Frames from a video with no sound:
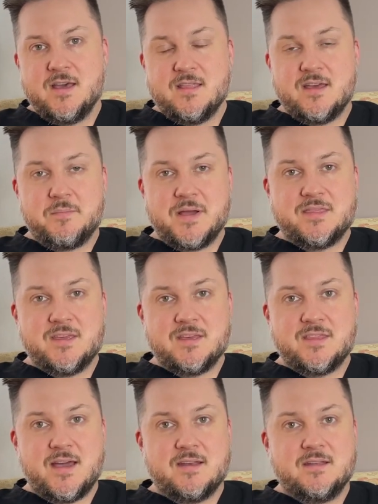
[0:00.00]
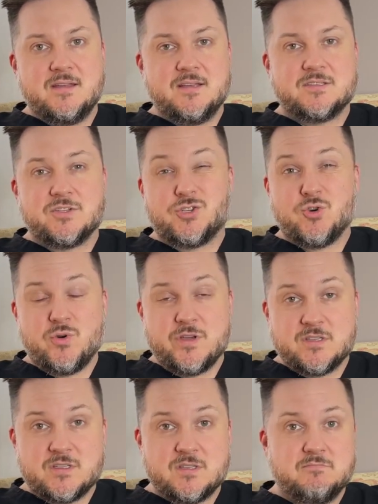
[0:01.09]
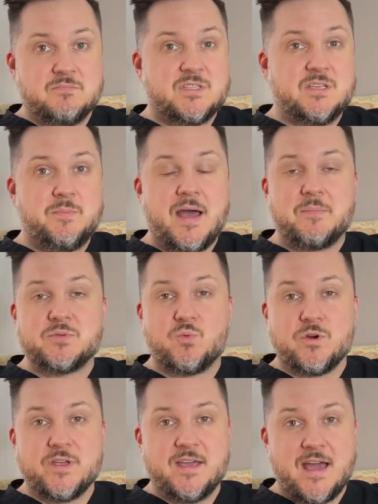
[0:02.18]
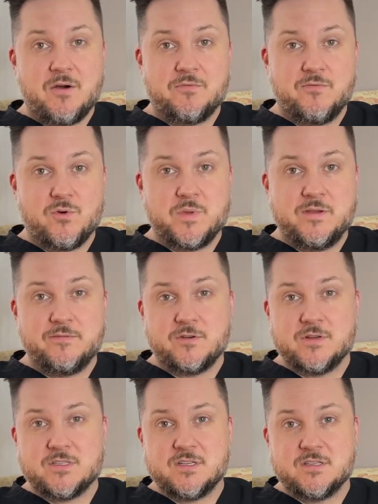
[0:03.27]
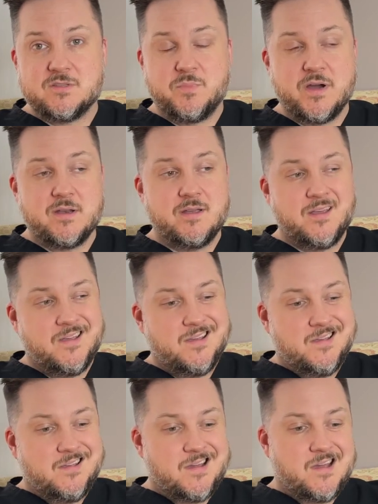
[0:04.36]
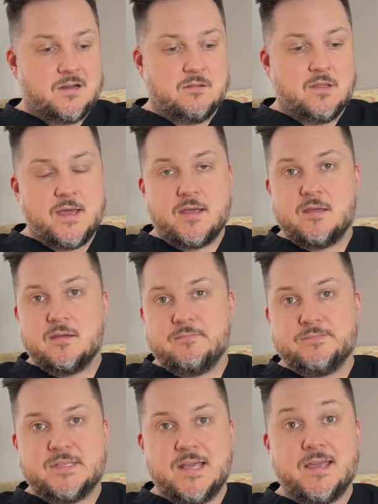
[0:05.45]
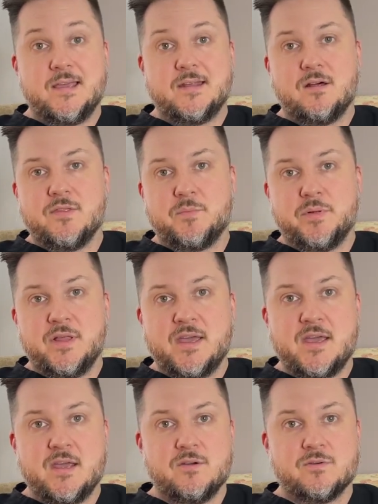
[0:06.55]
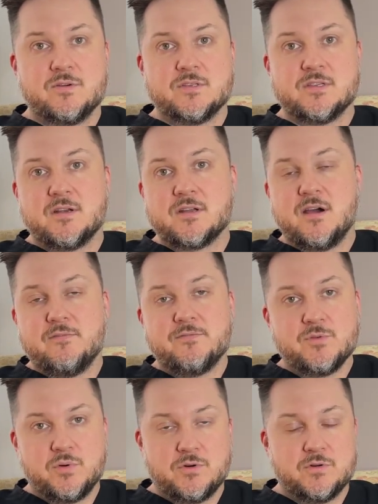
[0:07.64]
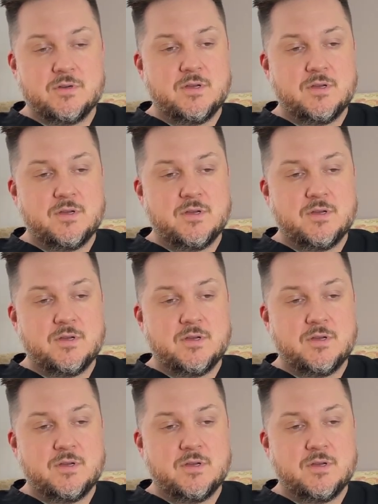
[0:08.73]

They might think that it's a choice. CPAP's working out for me, for instance, but I don't like taking it on the plane, or it's uncomfortable,